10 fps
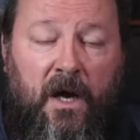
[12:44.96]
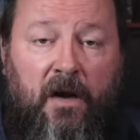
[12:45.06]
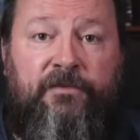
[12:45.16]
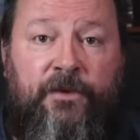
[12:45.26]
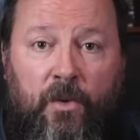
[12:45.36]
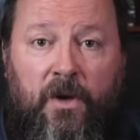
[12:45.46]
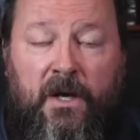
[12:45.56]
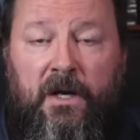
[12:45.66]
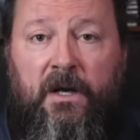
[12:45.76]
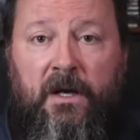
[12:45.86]
of
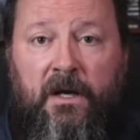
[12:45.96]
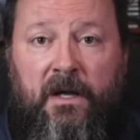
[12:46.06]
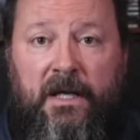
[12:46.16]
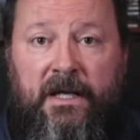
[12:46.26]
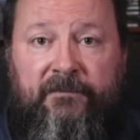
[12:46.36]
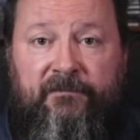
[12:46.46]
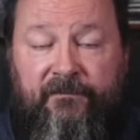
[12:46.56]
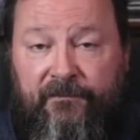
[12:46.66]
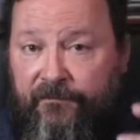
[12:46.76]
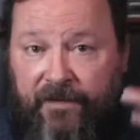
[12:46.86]
your uh,
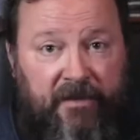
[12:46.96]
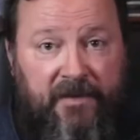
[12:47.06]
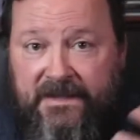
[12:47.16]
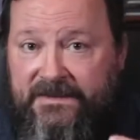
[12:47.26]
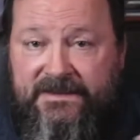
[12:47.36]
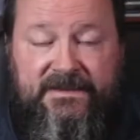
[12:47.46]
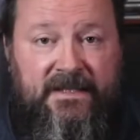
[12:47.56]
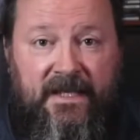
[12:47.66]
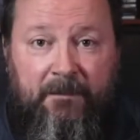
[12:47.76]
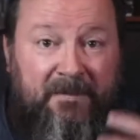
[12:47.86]
various
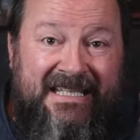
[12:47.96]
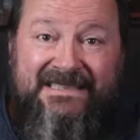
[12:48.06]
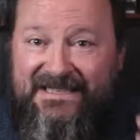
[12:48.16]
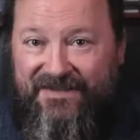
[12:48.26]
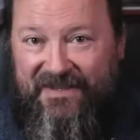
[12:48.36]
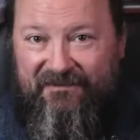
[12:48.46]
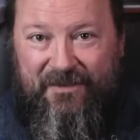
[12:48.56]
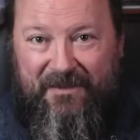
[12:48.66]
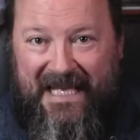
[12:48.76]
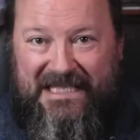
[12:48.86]
uh, pieces of
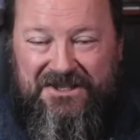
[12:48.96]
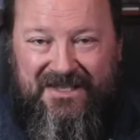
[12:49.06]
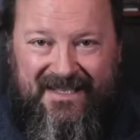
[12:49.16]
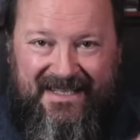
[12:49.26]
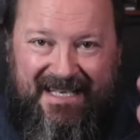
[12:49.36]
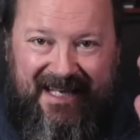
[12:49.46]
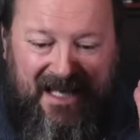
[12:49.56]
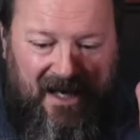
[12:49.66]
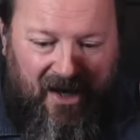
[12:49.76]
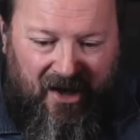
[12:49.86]
information
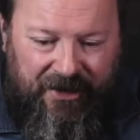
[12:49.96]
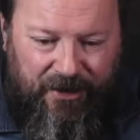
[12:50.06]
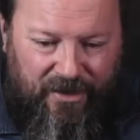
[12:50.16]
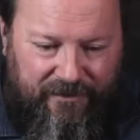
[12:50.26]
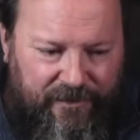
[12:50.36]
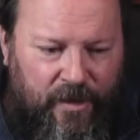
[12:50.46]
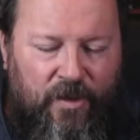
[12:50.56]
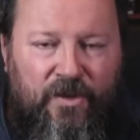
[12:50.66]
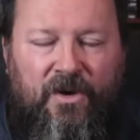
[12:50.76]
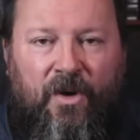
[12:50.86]
on your
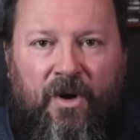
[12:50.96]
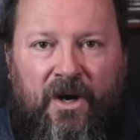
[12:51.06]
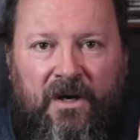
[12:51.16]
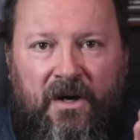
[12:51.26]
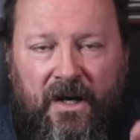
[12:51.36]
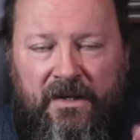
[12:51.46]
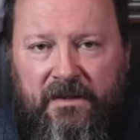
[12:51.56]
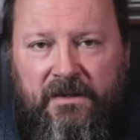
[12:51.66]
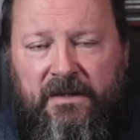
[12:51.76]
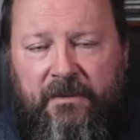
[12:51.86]
phone or
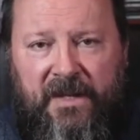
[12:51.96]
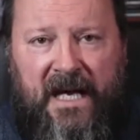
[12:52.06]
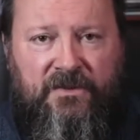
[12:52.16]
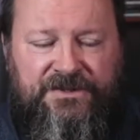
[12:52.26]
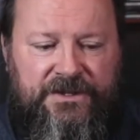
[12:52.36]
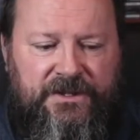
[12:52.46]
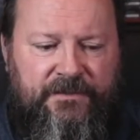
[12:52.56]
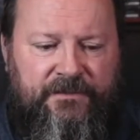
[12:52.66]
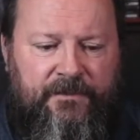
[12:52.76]
on the browser.